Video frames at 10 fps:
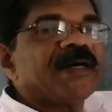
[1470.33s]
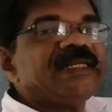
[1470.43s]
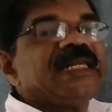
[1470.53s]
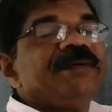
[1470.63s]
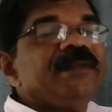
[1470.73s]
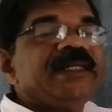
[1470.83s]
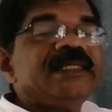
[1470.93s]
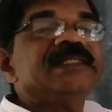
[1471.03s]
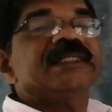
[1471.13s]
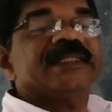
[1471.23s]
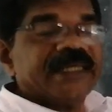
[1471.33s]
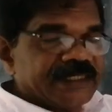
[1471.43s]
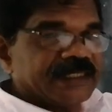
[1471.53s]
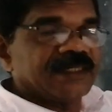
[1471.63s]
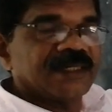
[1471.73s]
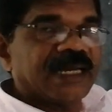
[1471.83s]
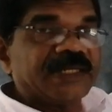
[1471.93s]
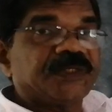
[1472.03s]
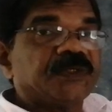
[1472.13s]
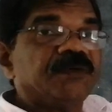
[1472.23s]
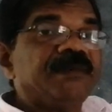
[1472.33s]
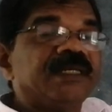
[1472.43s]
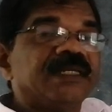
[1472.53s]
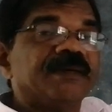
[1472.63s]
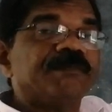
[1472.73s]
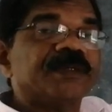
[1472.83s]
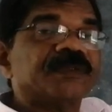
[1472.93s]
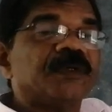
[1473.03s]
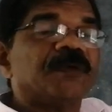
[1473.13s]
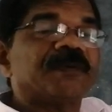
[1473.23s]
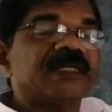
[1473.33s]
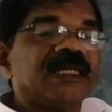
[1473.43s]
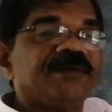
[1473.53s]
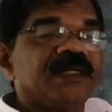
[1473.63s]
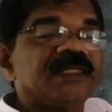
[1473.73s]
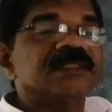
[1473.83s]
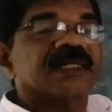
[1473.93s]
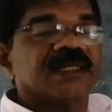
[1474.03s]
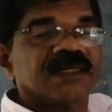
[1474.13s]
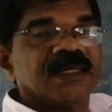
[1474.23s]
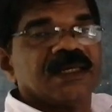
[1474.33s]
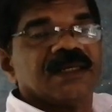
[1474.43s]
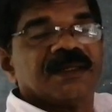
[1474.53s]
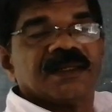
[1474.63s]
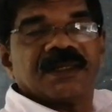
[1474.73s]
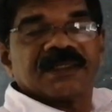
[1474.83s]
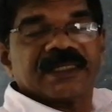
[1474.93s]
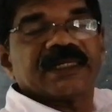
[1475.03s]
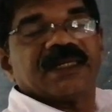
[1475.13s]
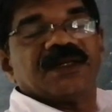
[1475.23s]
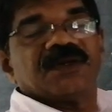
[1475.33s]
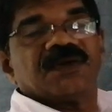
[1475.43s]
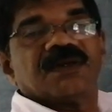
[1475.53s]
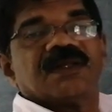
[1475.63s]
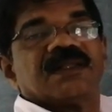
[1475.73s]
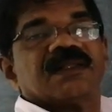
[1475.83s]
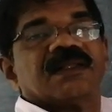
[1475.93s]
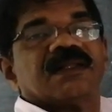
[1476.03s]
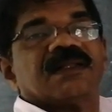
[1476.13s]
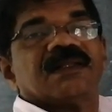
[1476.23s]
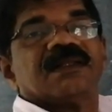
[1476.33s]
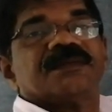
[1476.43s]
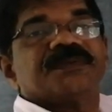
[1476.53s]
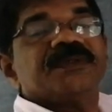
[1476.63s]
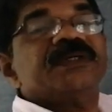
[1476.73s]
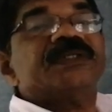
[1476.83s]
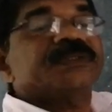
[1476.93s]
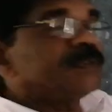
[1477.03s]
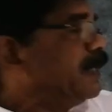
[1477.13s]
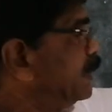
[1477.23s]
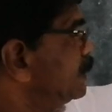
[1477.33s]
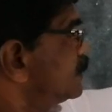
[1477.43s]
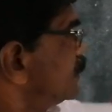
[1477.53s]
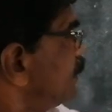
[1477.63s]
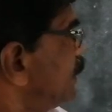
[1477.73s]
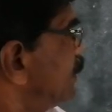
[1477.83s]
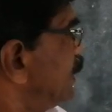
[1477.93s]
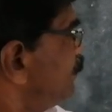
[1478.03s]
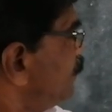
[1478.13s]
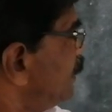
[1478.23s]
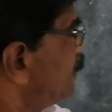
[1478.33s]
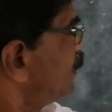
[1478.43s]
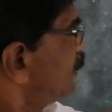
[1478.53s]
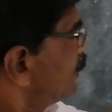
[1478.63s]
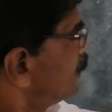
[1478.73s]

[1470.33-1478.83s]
of an element is 30. Atomic number of an element is 30. 4 students, namely